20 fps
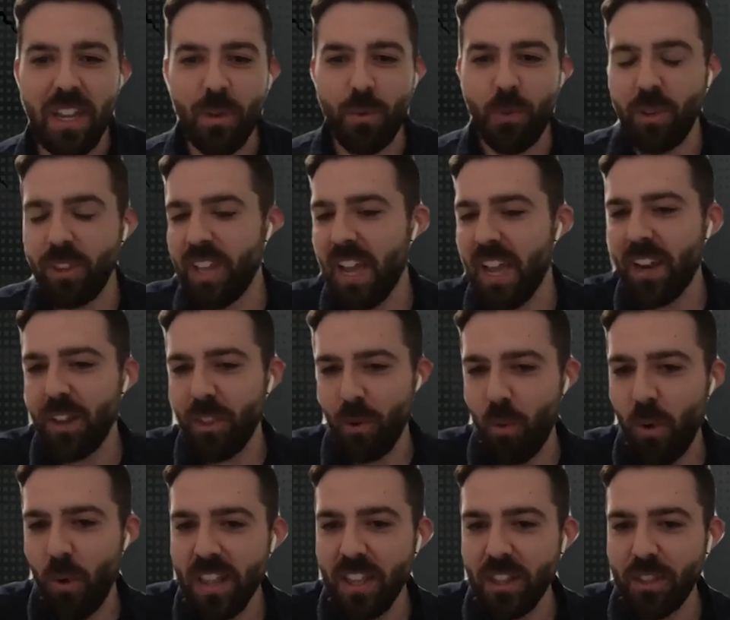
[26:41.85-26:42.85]
with kind of the
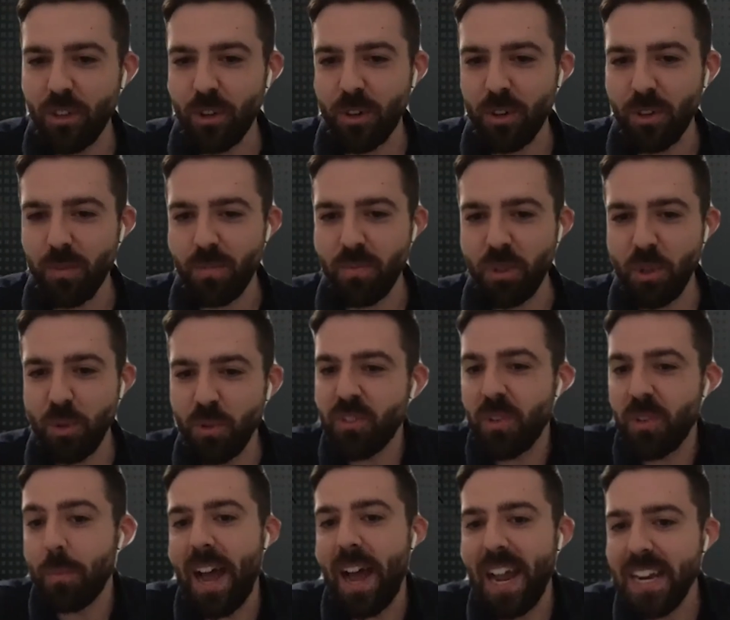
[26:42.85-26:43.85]
way that they're used to
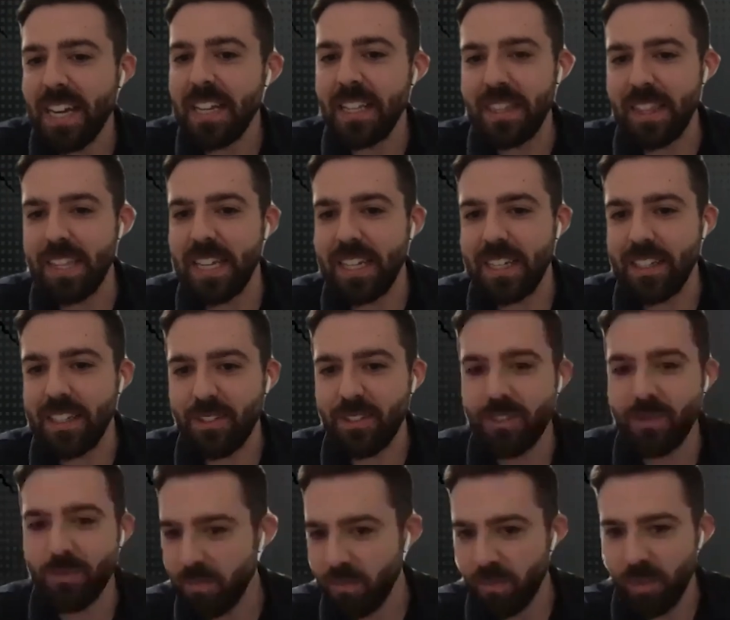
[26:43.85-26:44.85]
buying
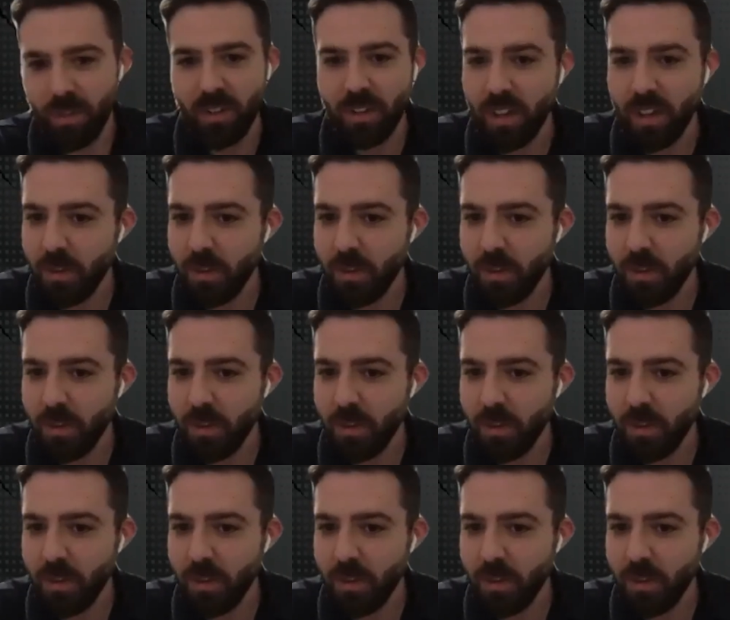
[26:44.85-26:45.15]
things in,